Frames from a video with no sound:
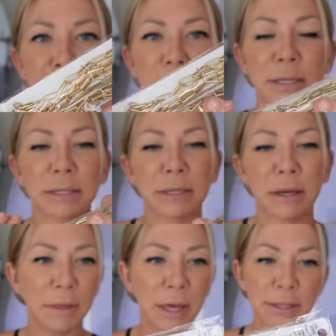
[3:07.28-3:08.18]
ladies.
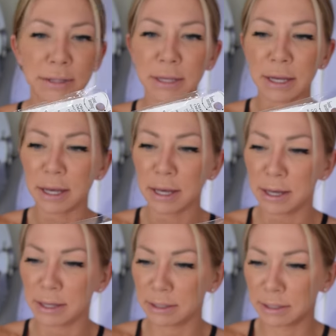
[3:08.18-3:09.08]
This
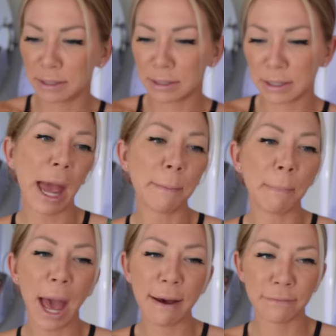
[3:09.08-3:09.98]
is a
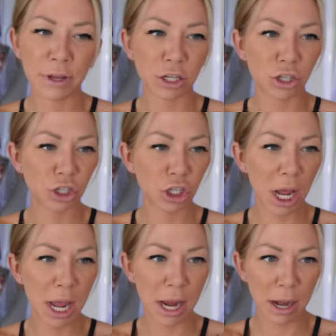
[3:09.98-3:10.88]
matte finish
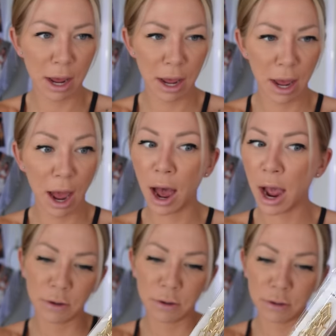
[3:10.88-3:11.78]
chain
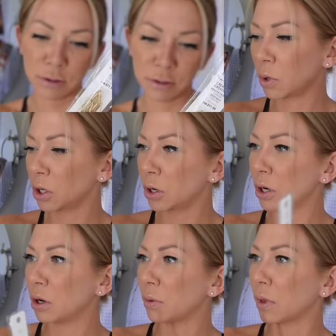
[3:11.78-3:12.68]
iron. What are you gonna do with